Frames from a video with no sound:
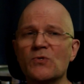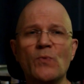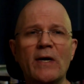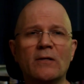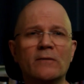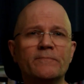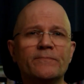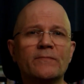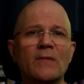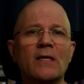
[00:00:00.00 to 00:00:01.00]
well.
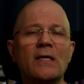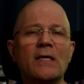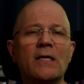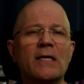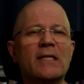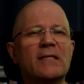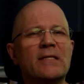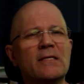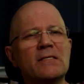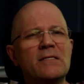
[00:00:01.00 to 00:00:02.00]

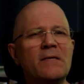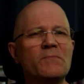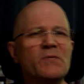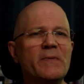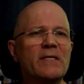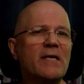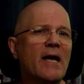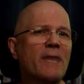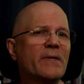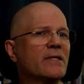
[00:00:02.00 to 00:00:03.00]
This seems to be a
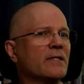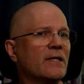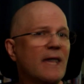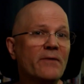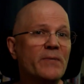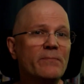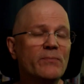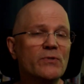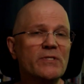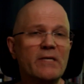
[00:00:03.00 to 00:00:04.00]
topic that a lot of
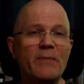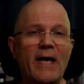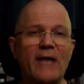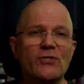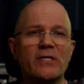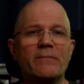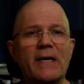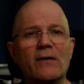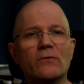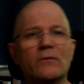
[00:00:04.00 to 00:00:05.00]
people seem passionate
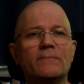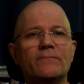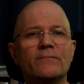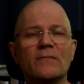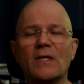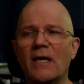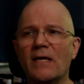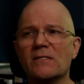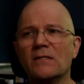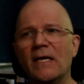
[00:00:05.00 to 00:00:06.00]
about.
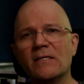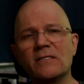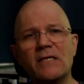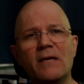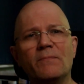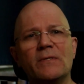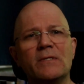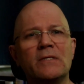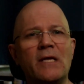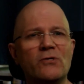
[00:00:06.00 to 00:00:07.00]
As a landscape
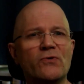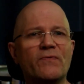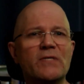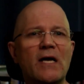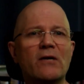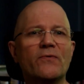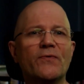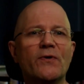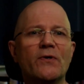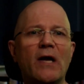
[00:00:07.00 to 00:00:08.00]
and nature
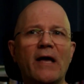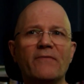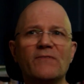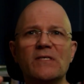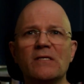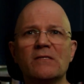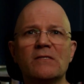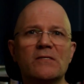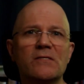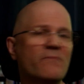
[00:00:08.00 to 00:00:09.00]
photographer, I've seen
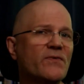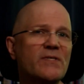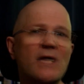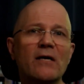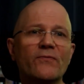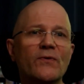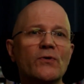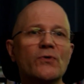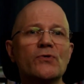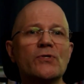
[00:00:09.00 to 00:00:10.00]
some
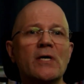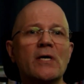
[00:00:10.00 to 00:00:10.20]
photographers